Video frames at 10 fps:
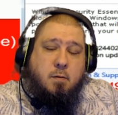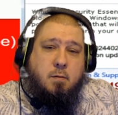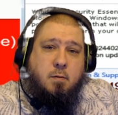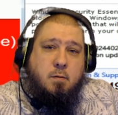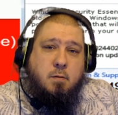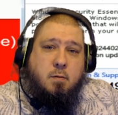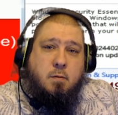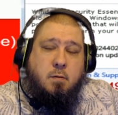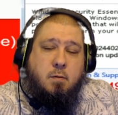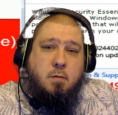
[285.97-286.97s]

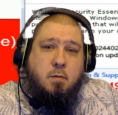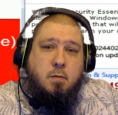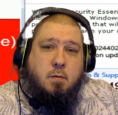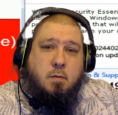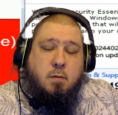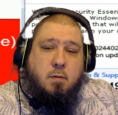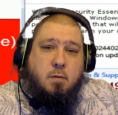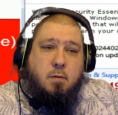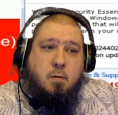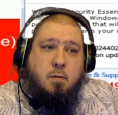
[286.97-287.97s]

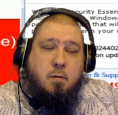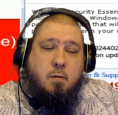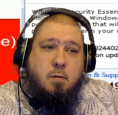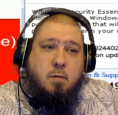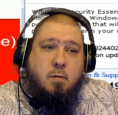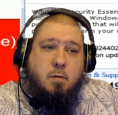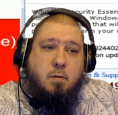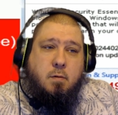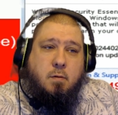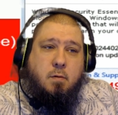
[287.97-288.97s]

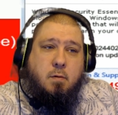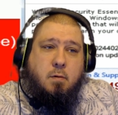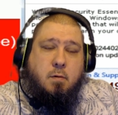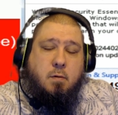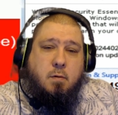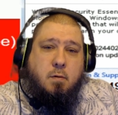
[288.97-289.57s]
Nothing is said.